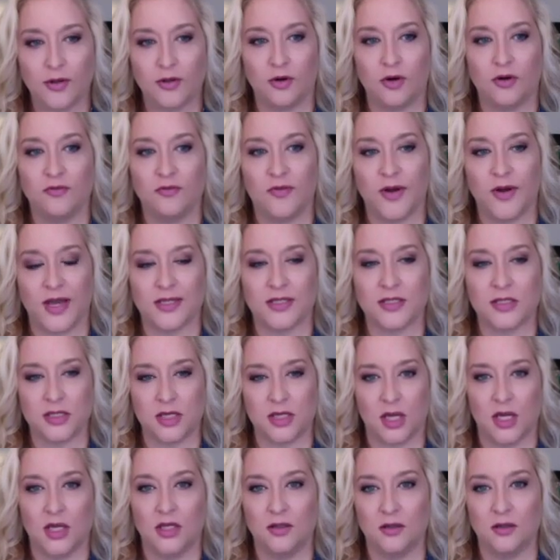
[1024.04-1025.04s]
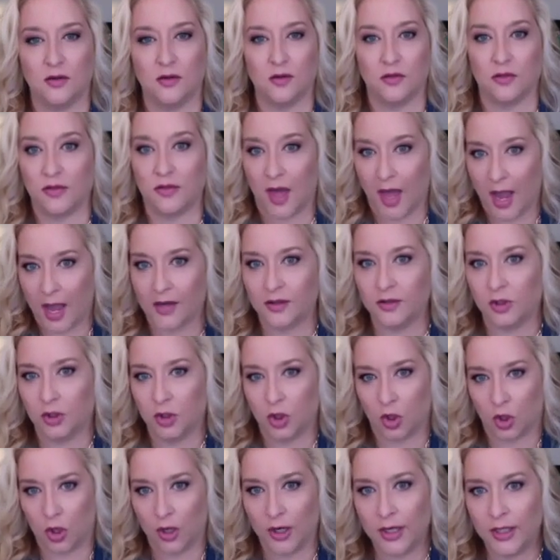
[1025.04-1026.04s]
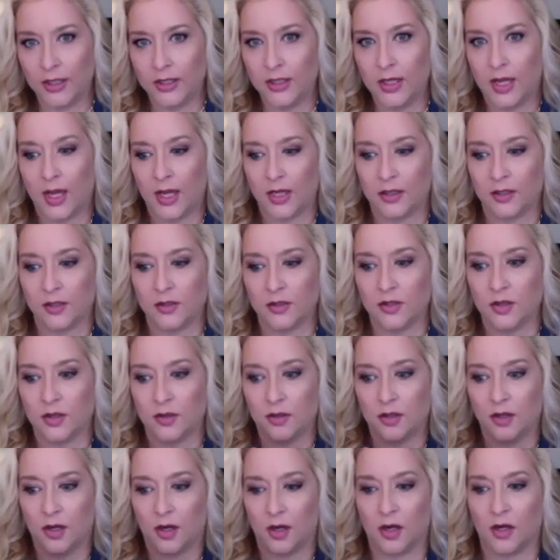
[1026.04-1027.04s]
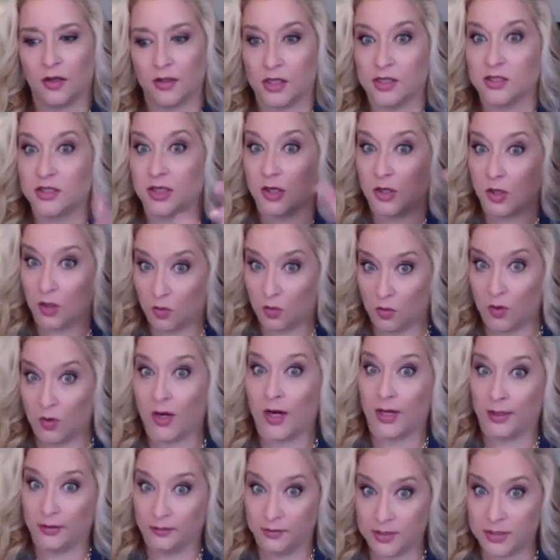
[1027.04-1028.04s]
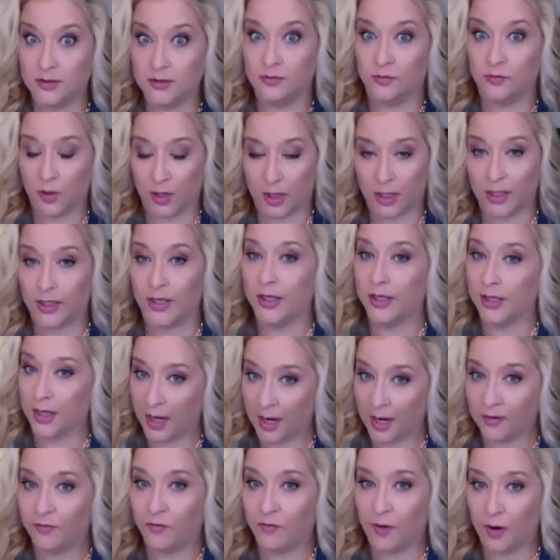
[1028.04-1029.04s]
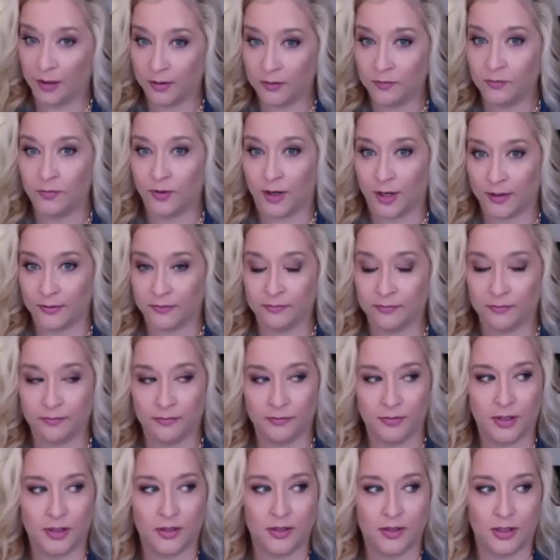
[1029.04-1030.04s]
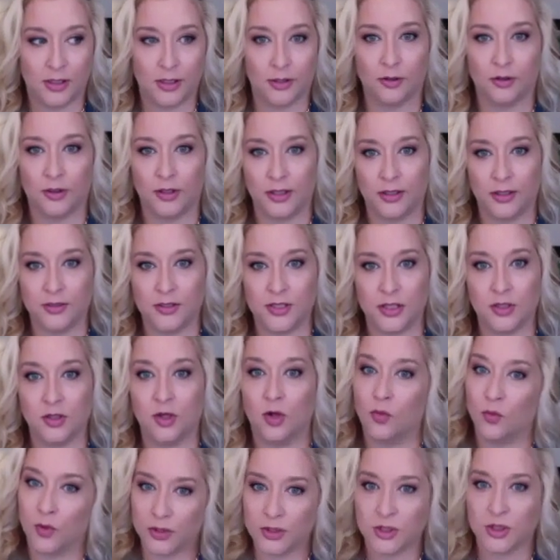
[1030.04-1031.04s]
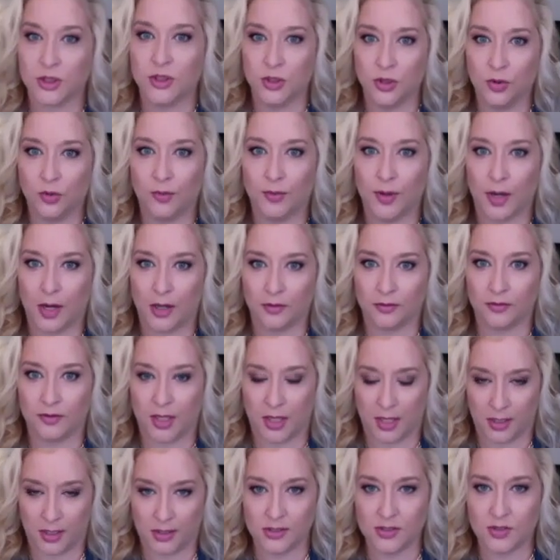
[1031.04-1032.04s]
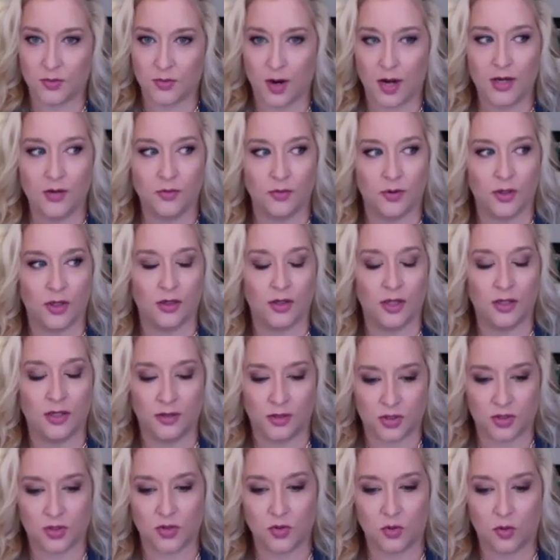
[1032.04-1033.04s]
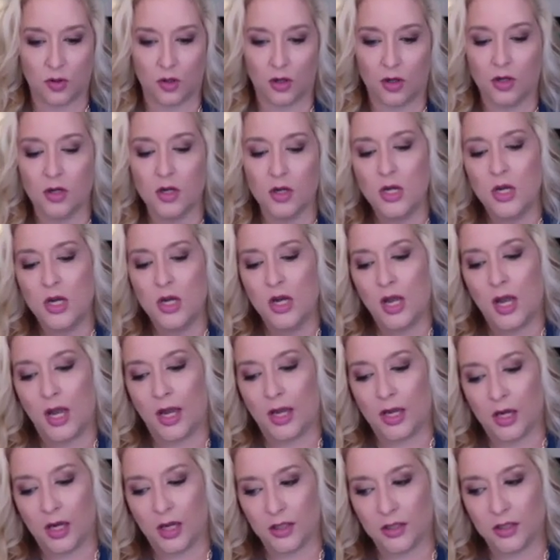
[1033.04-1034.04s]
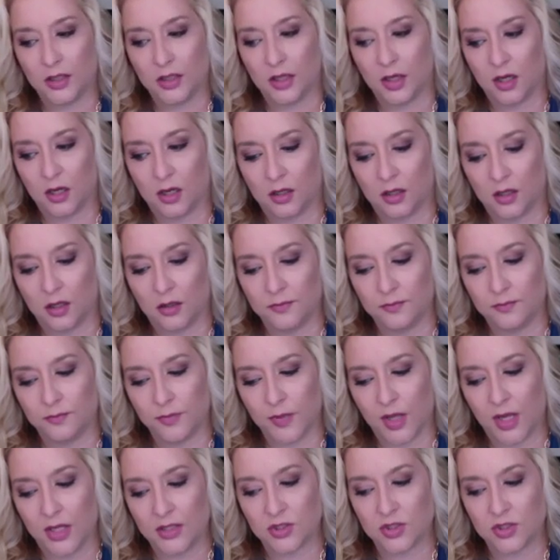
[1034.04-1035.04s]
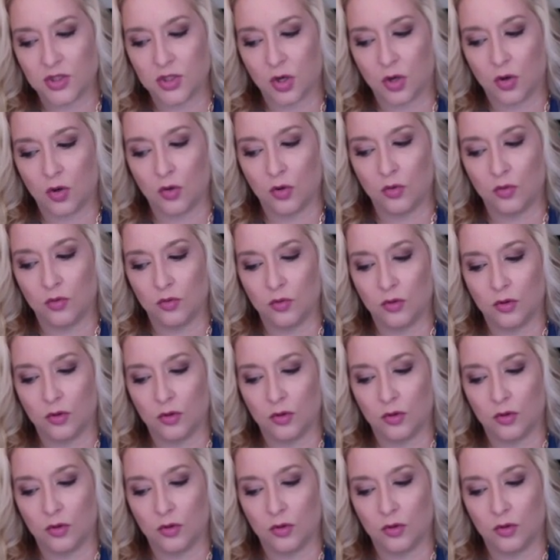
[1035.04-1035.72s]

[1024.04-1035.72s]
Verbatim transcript: invest in that learning and because uh, I know what I when I didn't have one I clearly didn't know what to do about things right when in the store mm-hmm. and um, and so